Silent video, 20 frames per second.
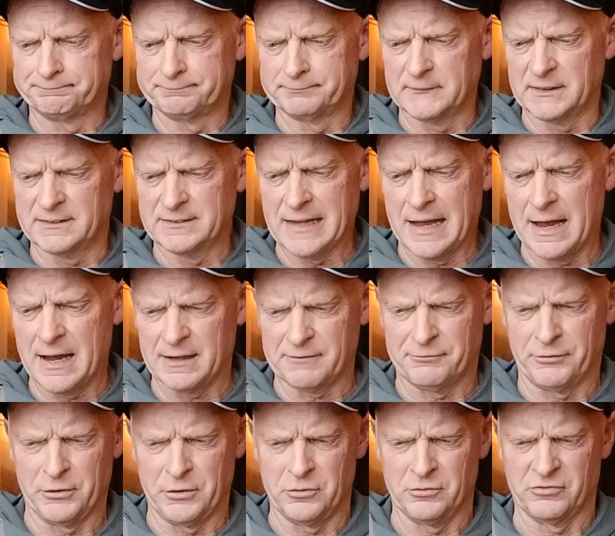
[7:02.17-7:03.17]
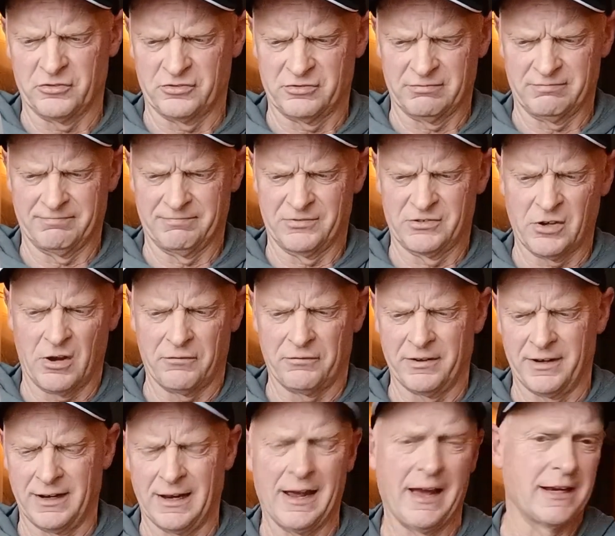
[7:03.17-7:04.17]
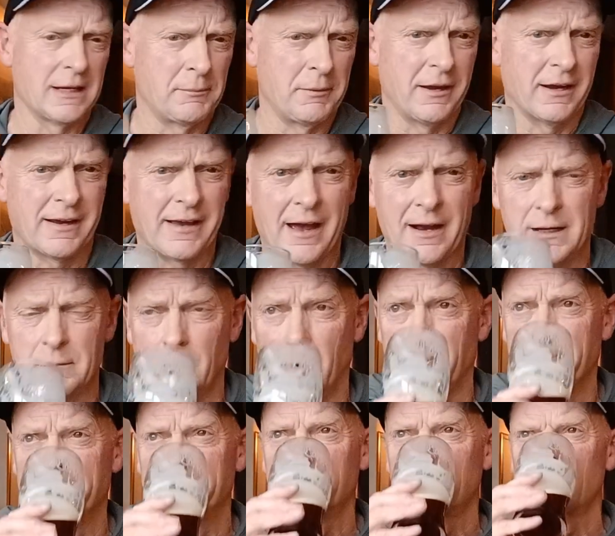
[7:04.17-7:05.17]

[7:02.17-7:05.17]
it's dark fruits, toffee, and a bit of caramel.